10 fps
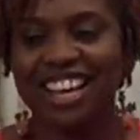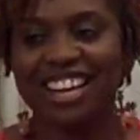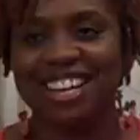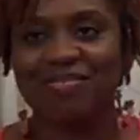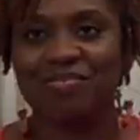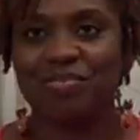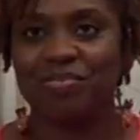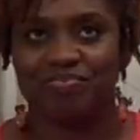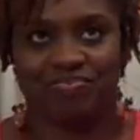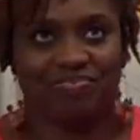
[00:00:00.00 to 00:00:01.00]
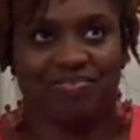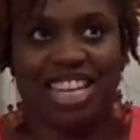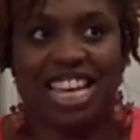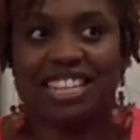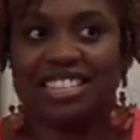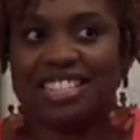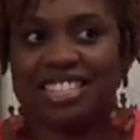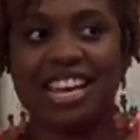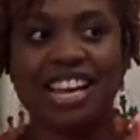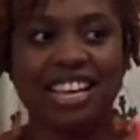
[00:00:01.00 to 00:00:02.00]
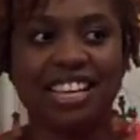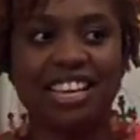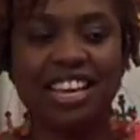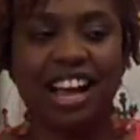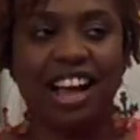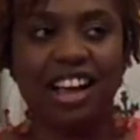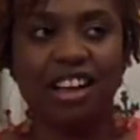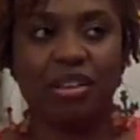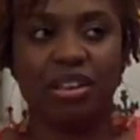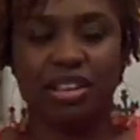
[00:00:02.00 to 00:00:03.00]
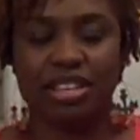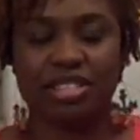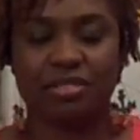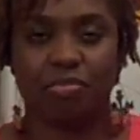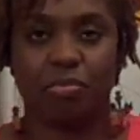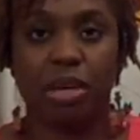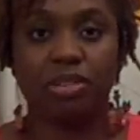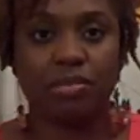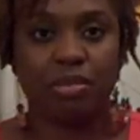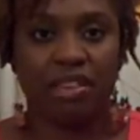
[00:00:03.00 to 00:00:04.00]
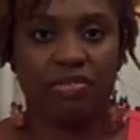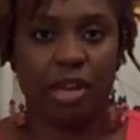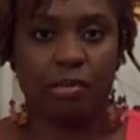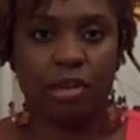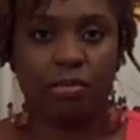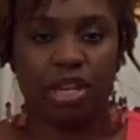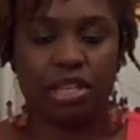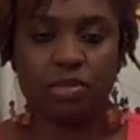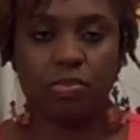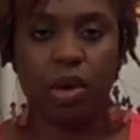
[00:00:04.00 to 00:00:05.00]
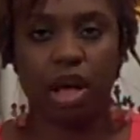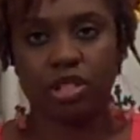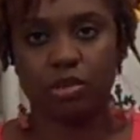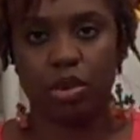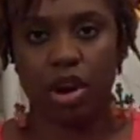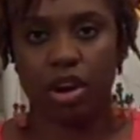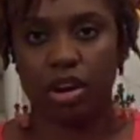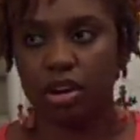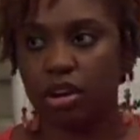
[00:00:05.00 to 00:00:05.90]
Um, it's it's mostly my family, but it's also part